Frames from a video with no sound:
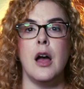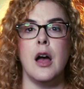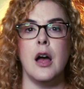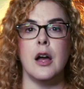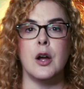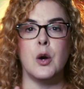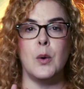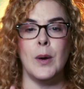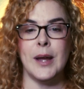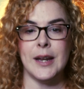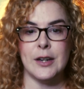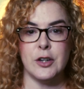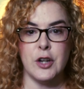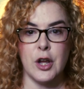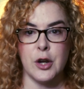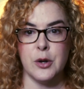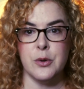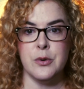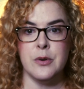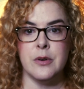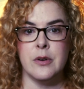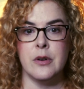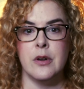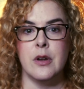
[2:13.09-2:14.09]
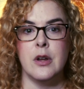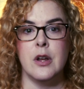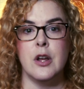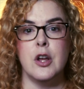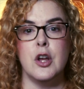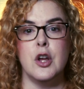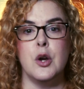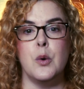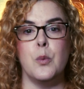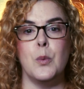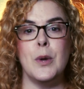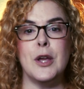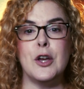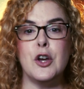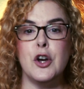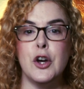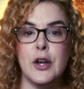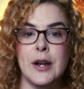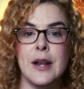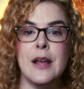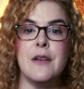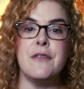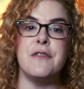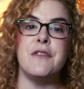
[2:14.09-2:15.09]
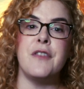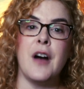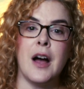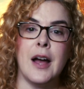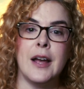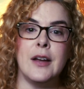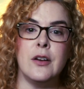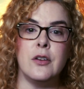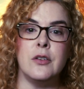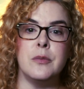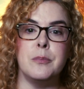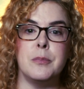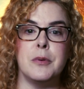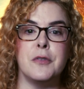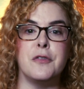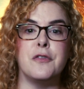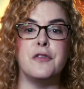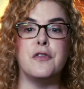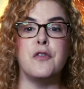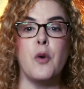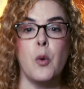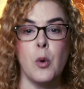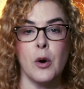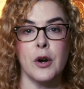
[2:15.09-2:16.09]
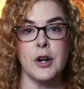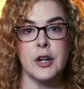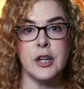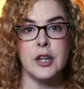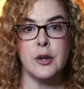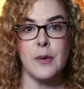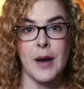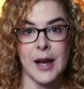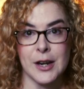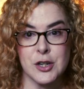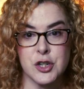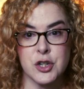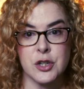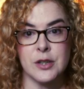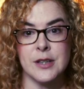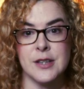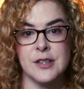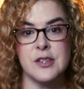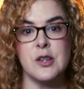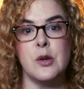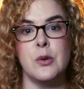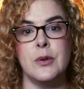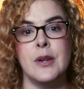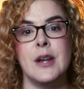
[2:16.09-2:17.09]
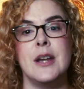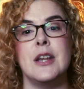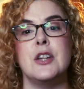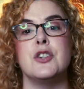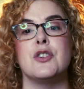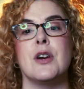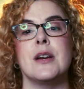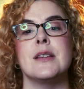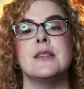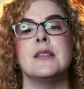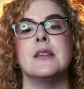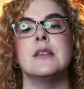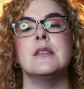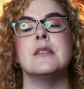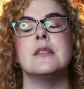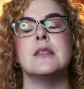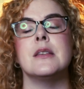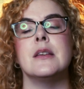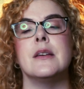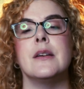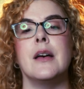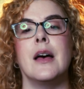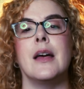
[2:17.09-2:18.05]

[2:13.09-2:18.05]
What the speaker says: A quick note, we could have filed before you actually sold any dresses.